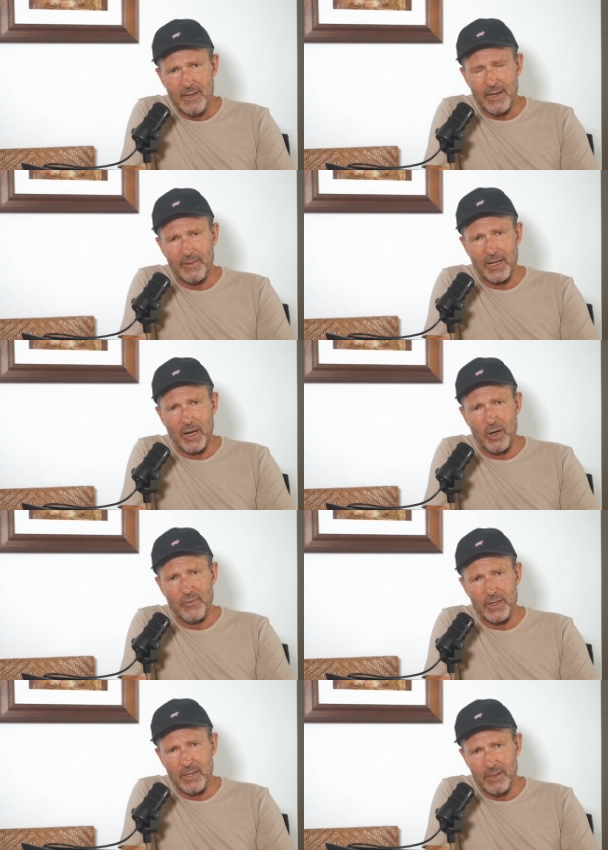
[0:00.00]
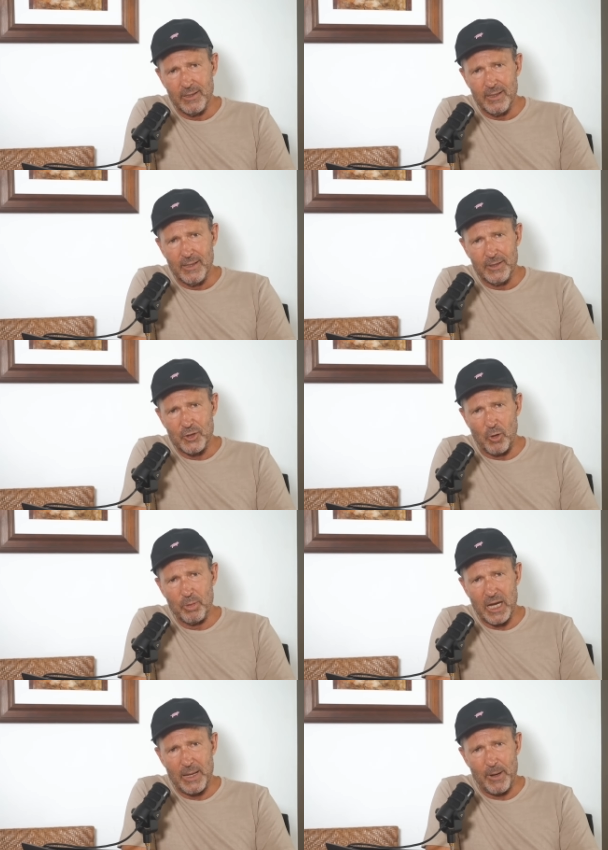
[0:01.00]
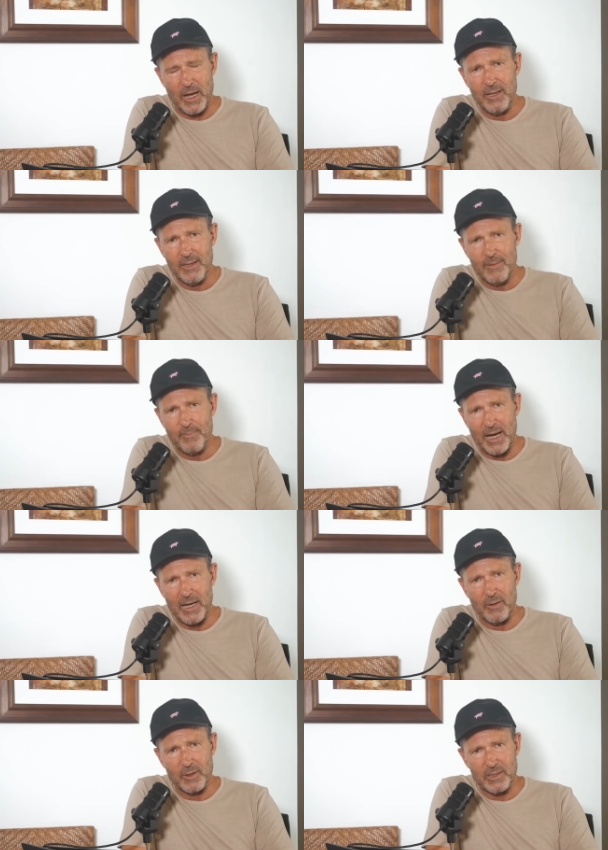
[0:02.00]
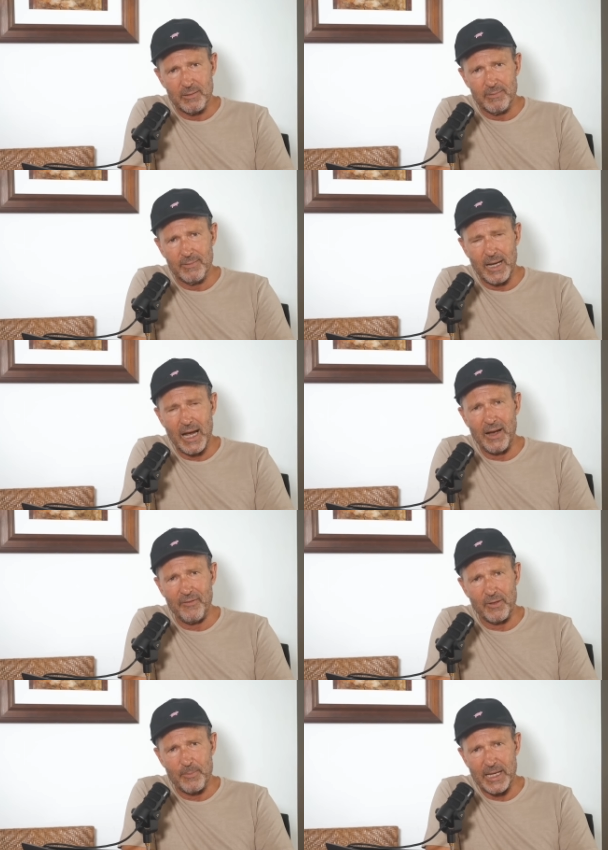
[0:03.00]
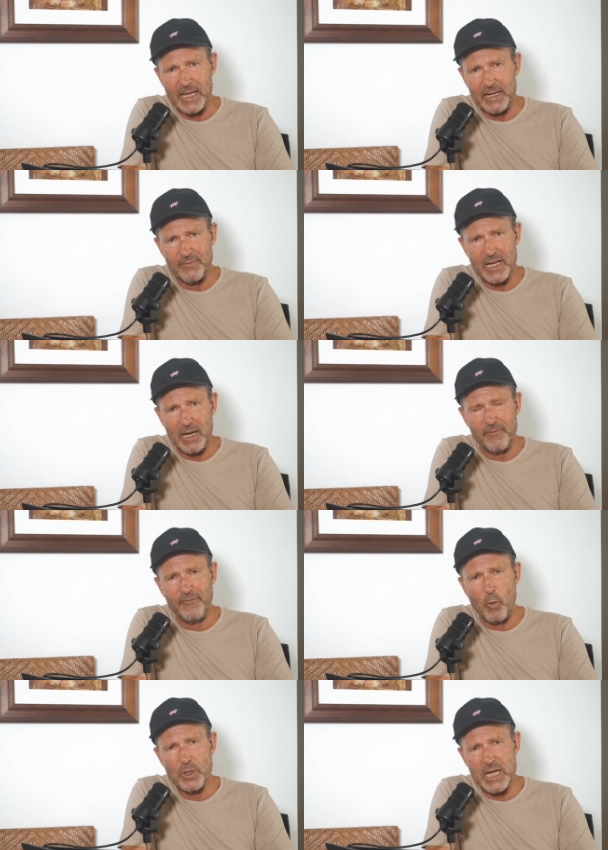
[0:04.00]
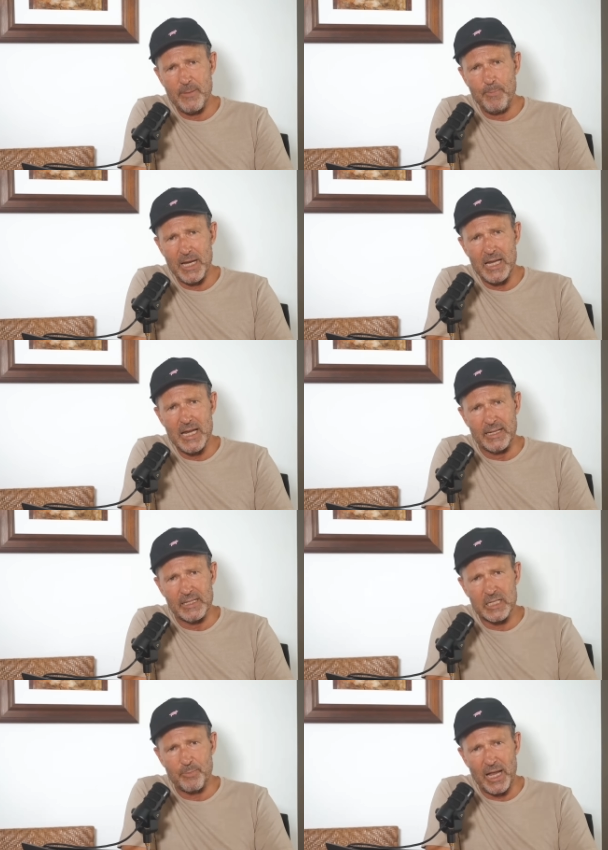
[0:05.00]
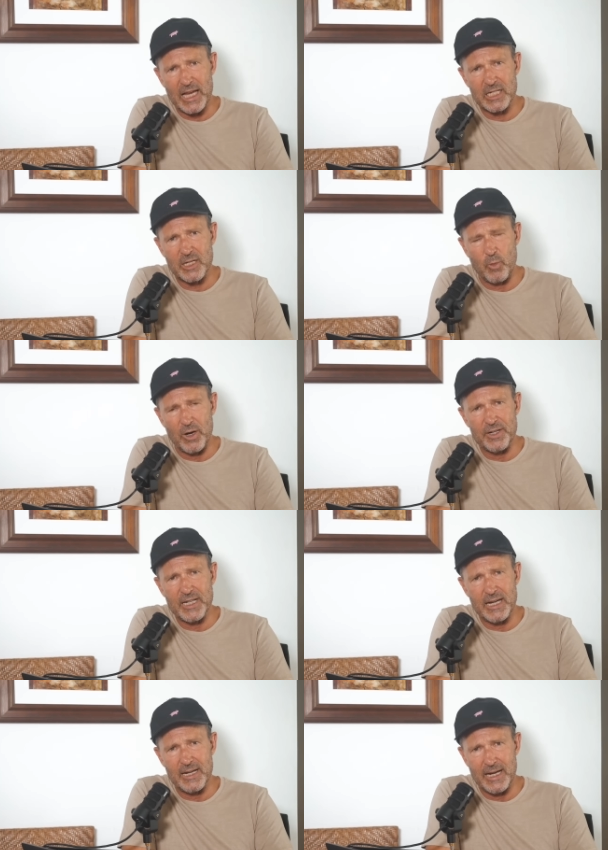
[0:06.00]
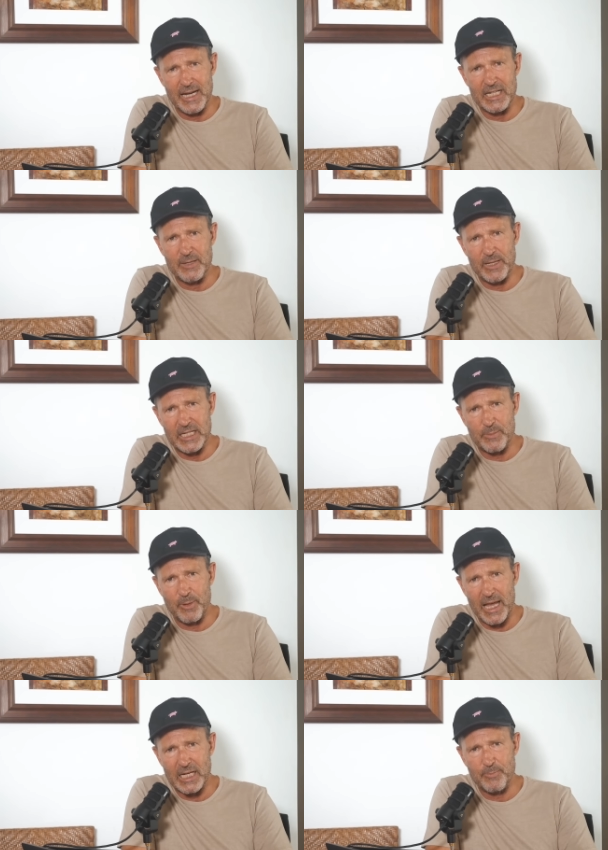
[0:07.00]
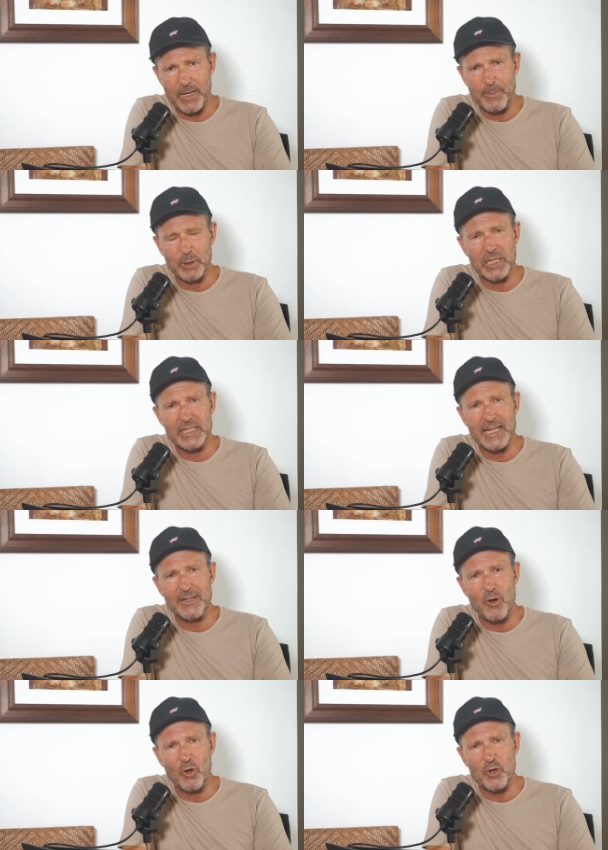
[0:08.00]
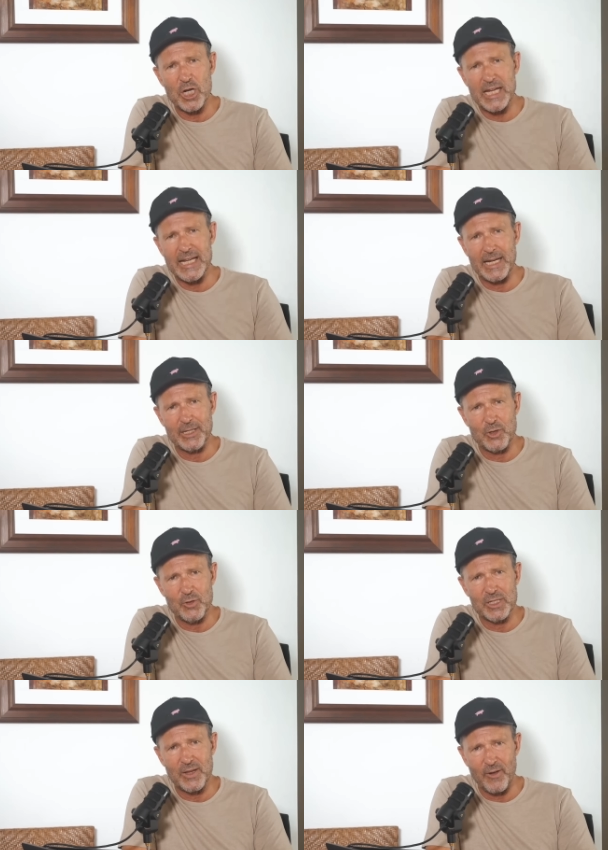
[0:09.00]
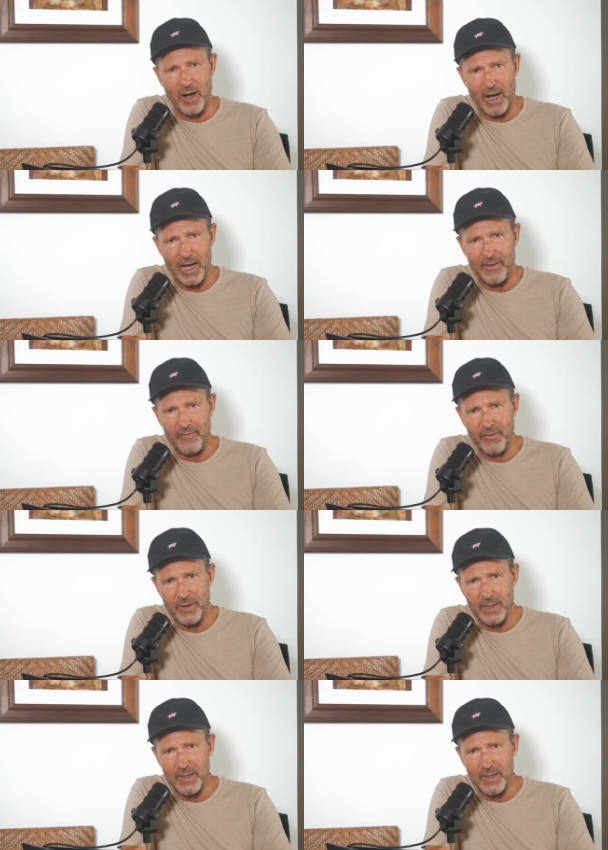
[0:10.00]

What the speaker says: and the COVID JobKeeper bailed half of the big end of town. $40 billion splashed where it didn't need to be splashed, people that did not need it to survive,